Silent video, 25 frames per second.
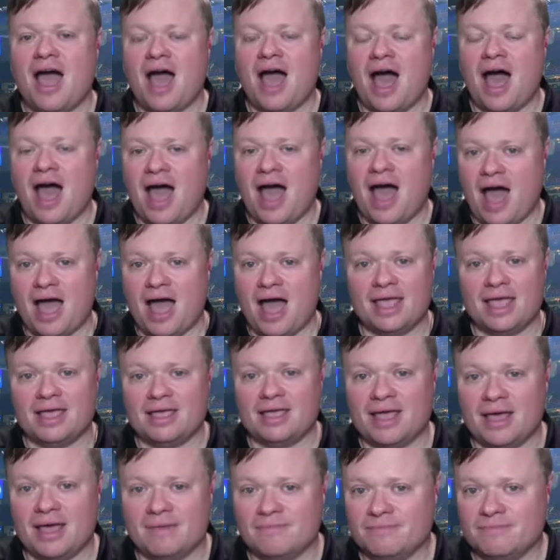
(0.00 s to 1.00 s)
I, I
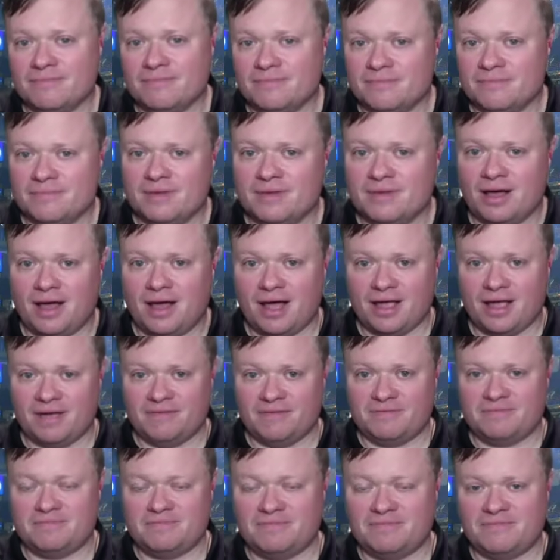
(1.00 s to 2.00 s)
am I
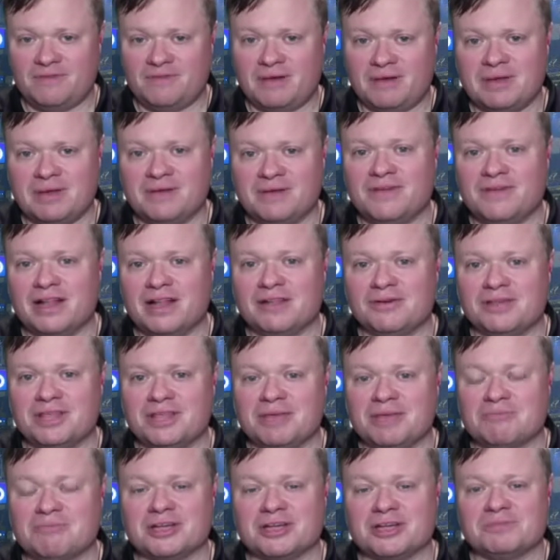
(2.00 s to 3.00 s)
have been following
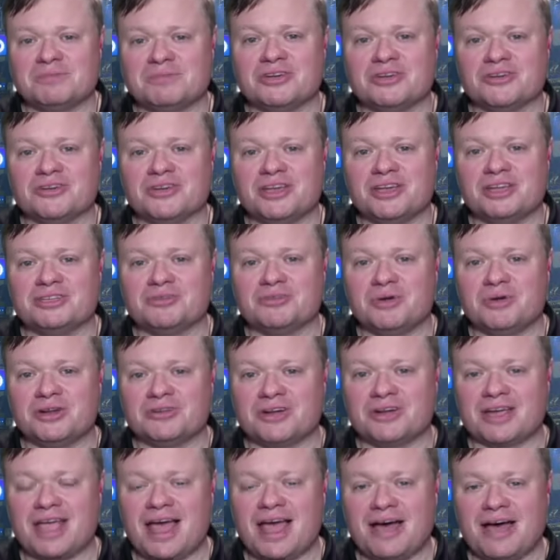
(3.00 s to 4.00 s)
the Presbyterian Twitter
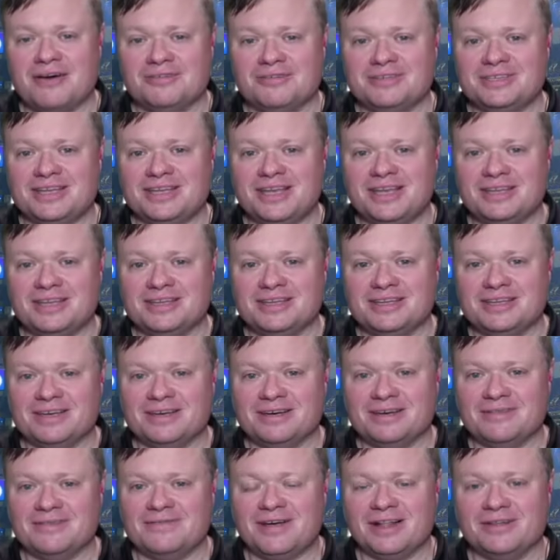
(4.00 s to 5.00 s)
account and
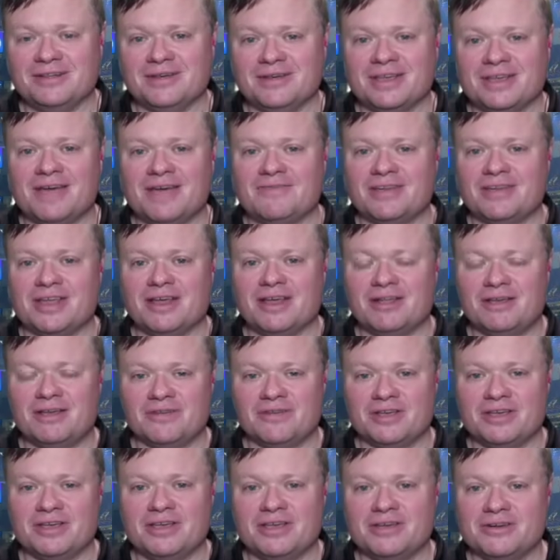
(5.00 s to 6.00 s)
uh, following Kevin Kelley
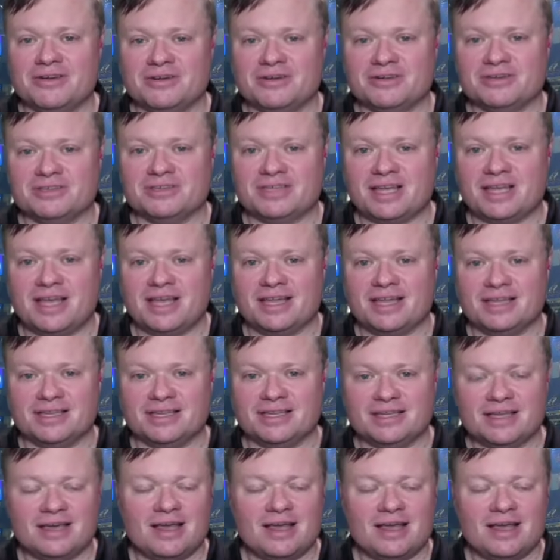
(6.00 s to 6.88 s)
for years, and